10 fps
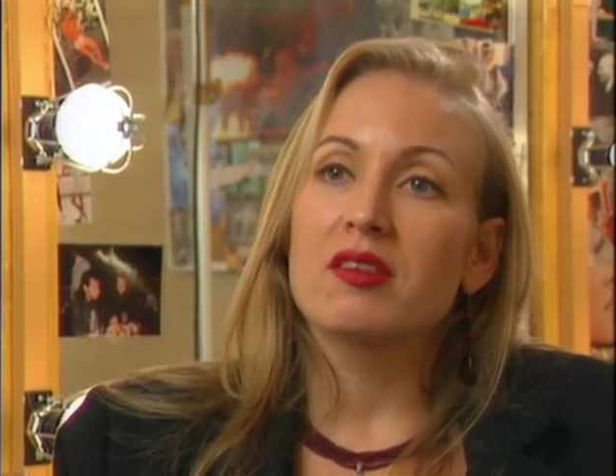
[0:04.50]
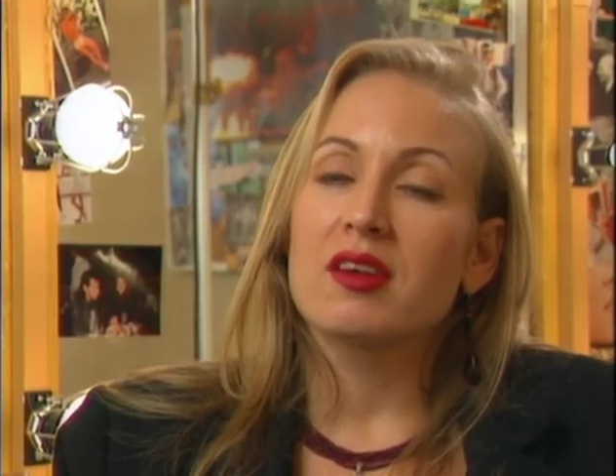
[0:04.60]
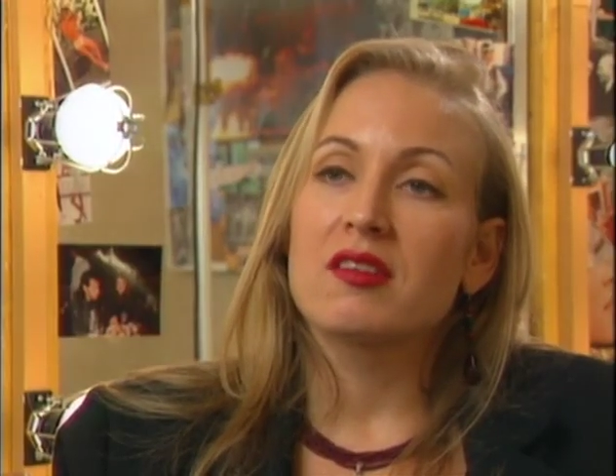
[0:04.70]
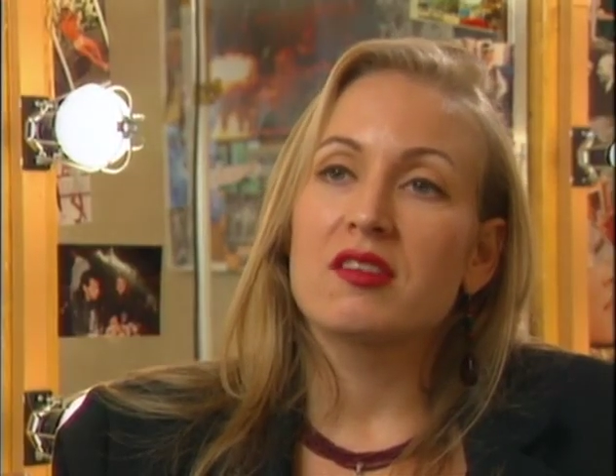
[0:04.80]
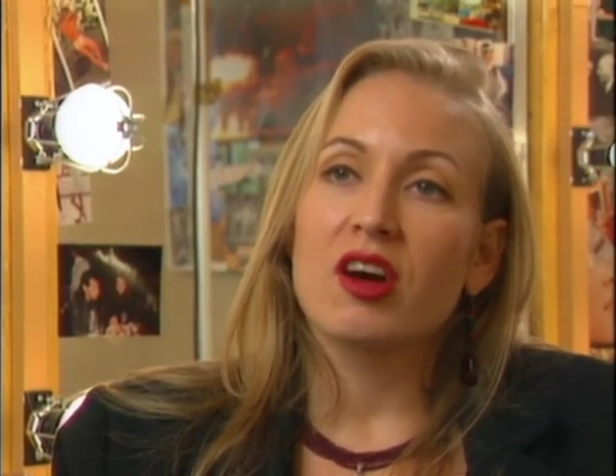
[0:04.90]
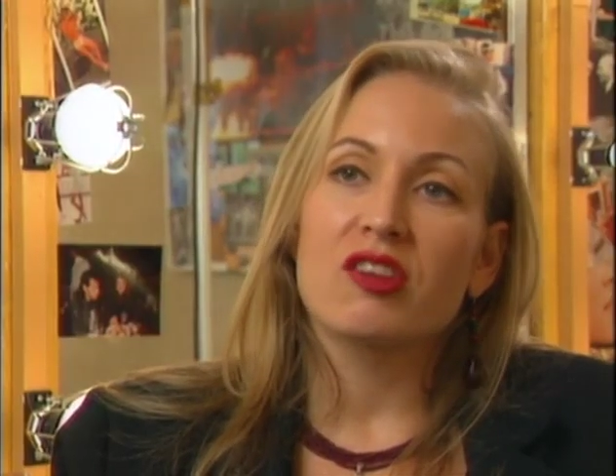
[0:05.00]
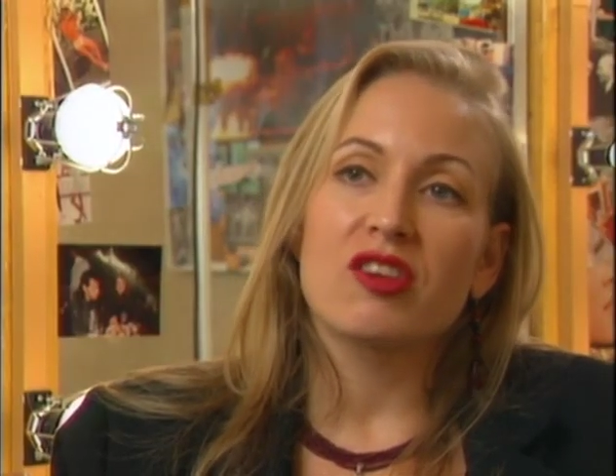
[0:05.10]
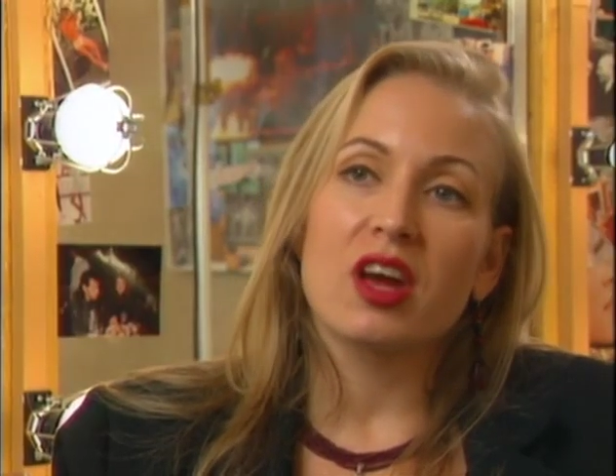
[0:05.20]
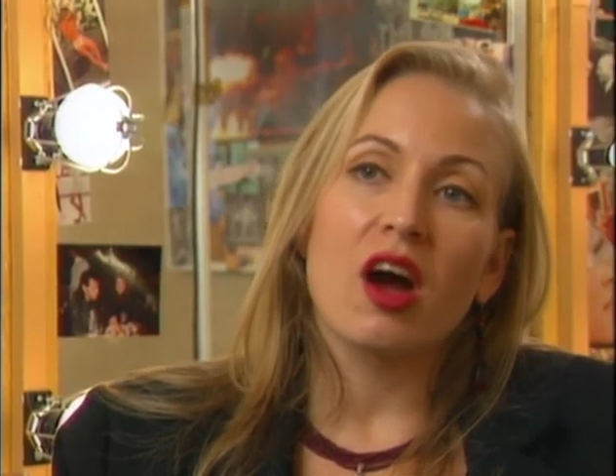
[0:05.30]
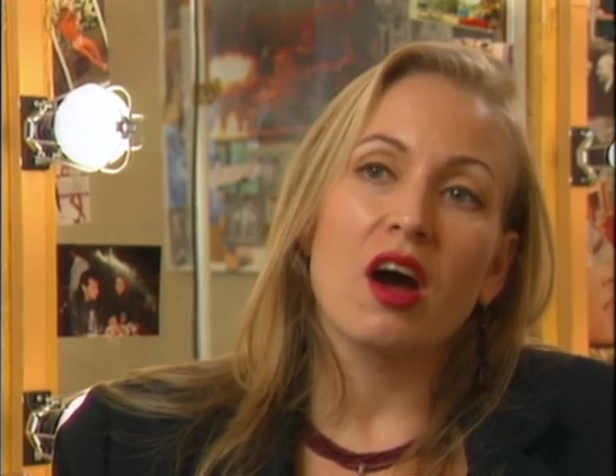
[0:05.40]
It's
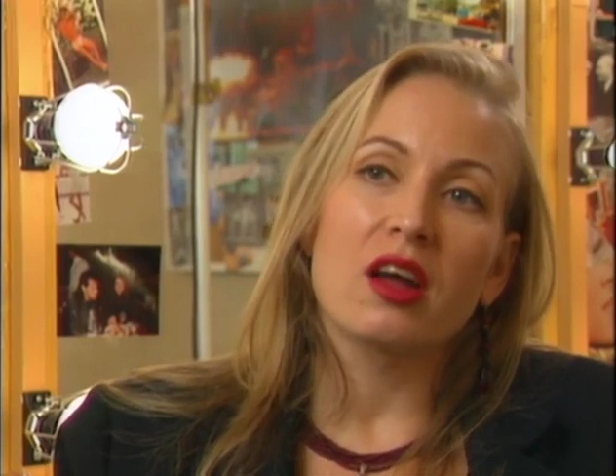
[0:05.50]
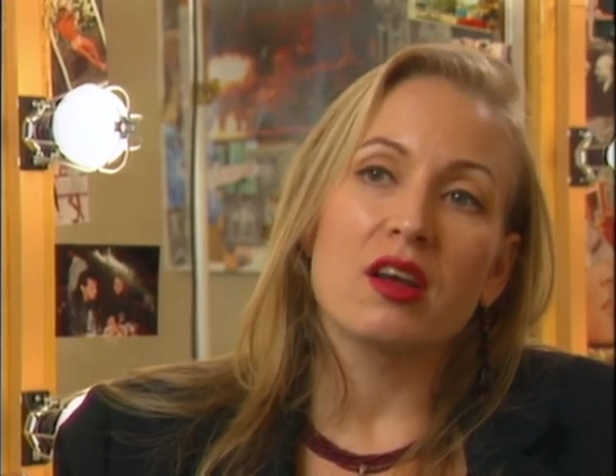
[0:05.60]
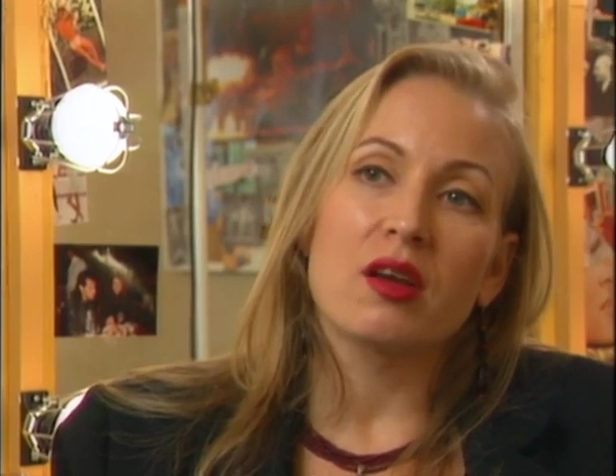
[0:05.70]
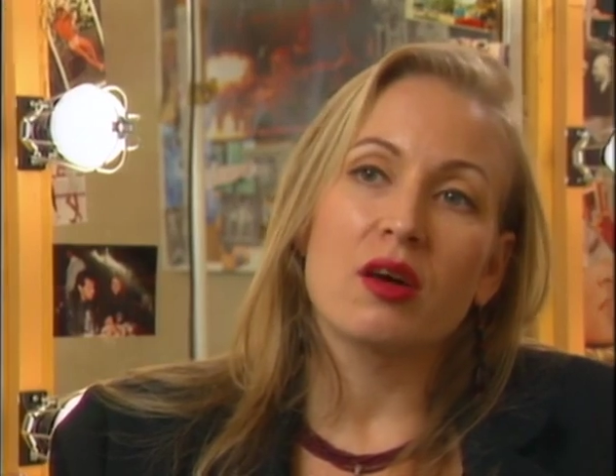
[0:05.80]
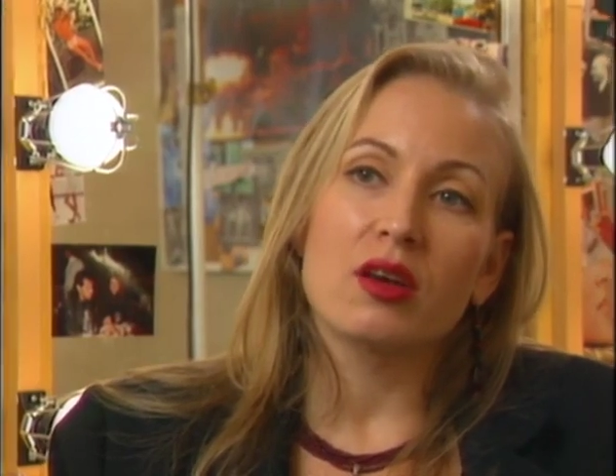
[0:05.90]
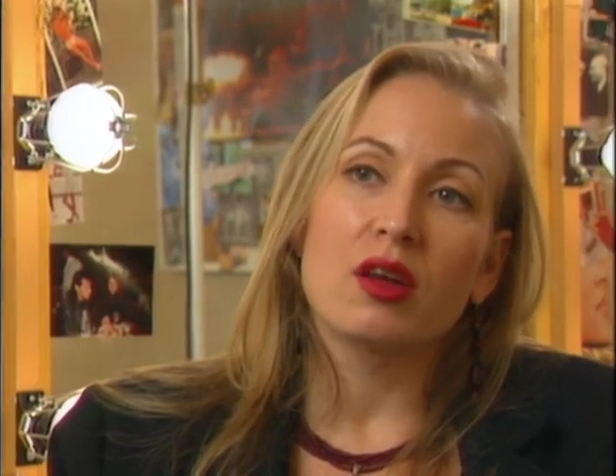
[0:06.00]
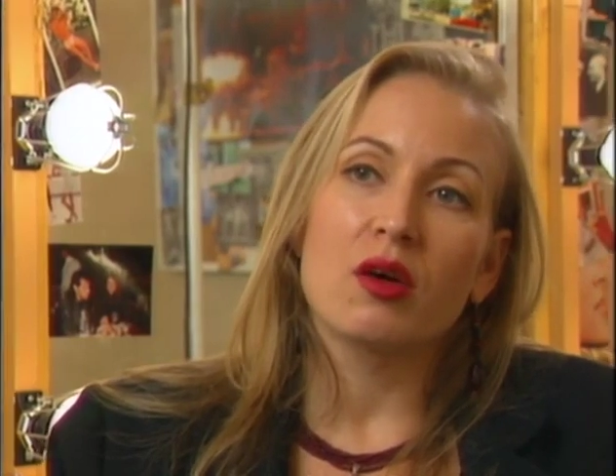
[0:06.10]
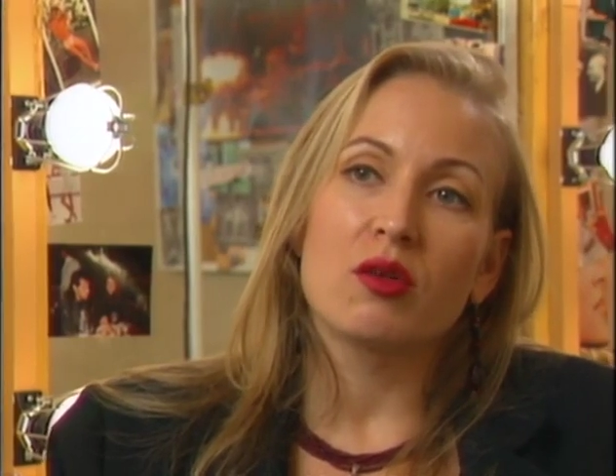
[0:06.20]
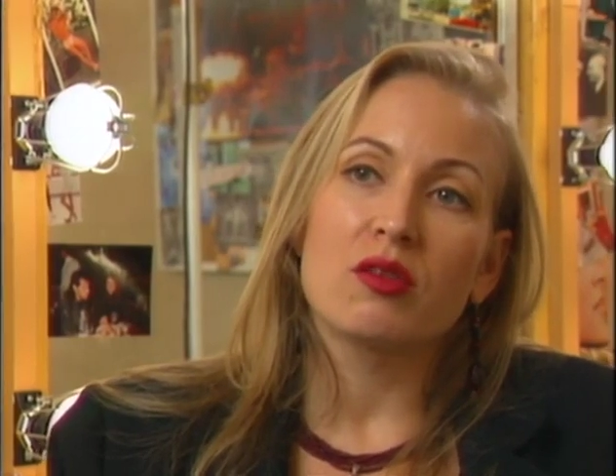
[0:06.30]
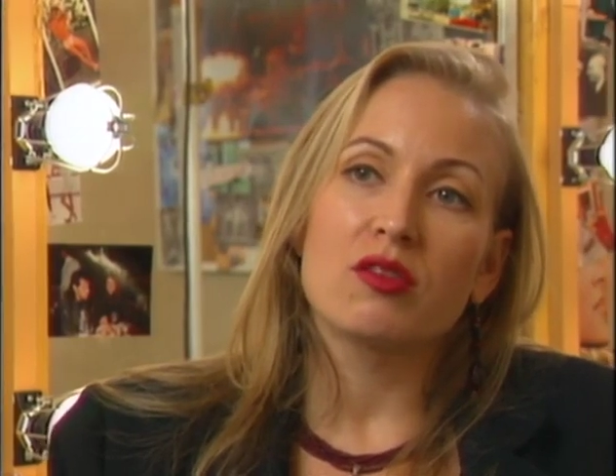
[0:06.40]
touching on, you know,